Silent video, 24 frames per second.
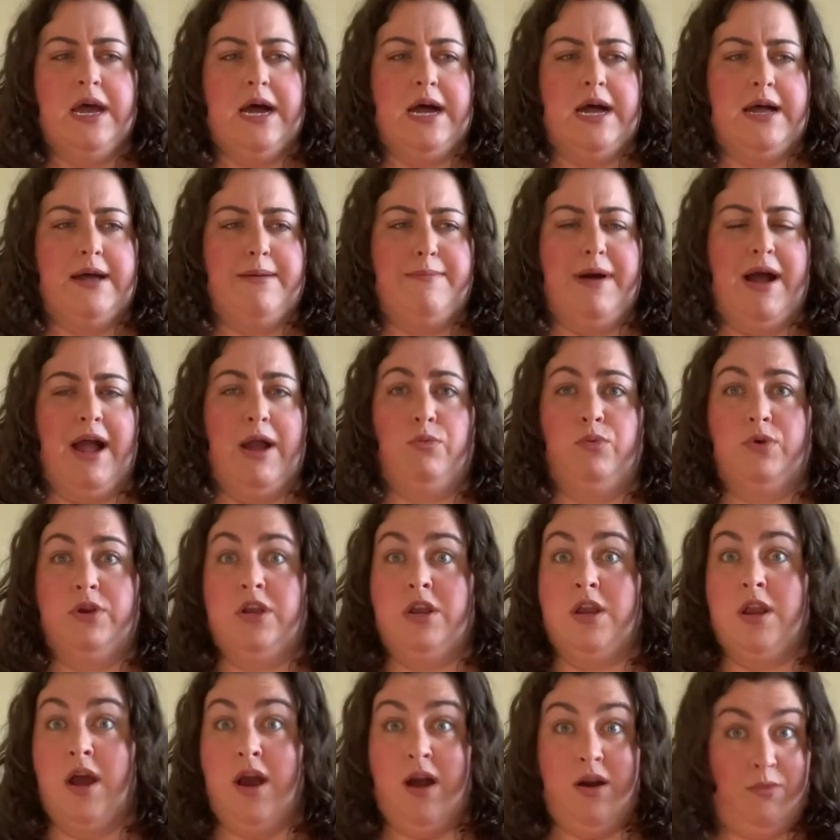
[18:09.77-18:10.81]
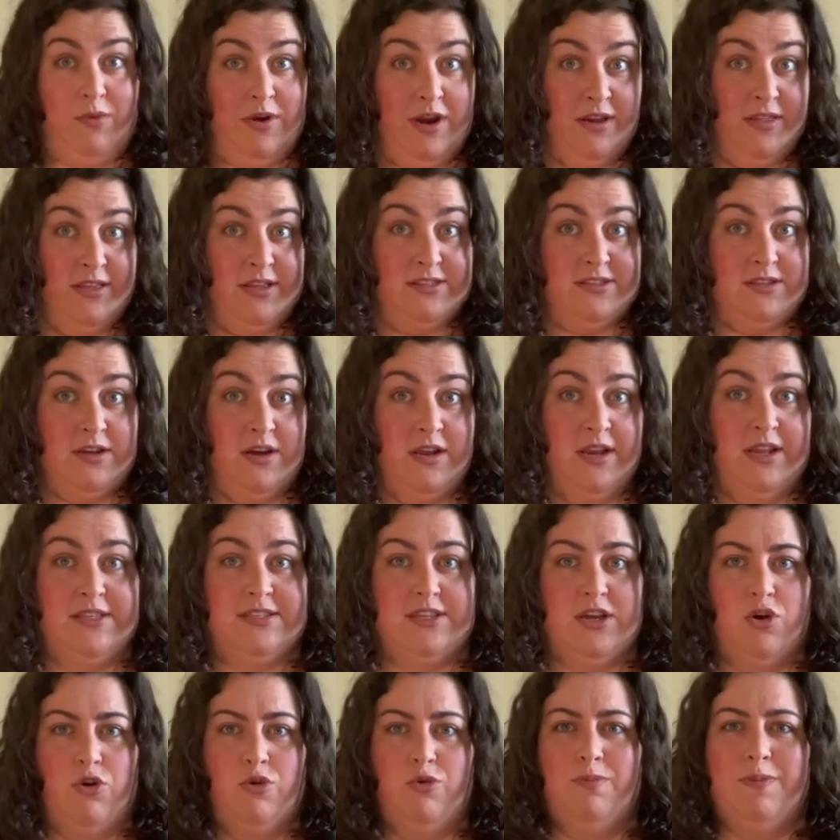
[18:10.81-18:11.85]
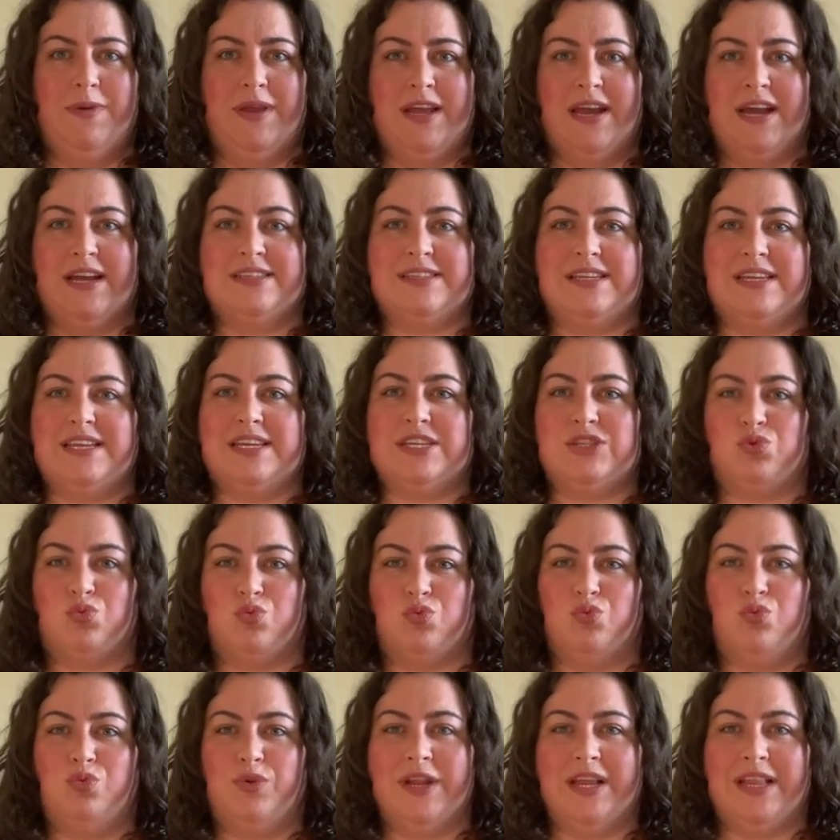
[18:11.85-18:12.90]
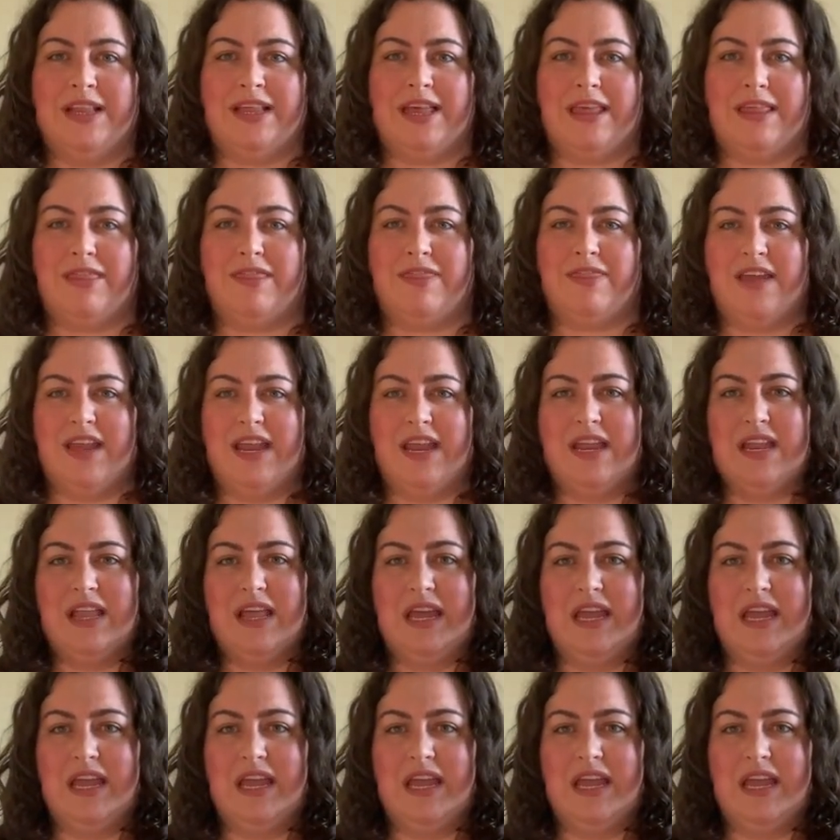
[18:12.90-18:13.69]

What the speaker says: I would not wear this on its own because it is really thin.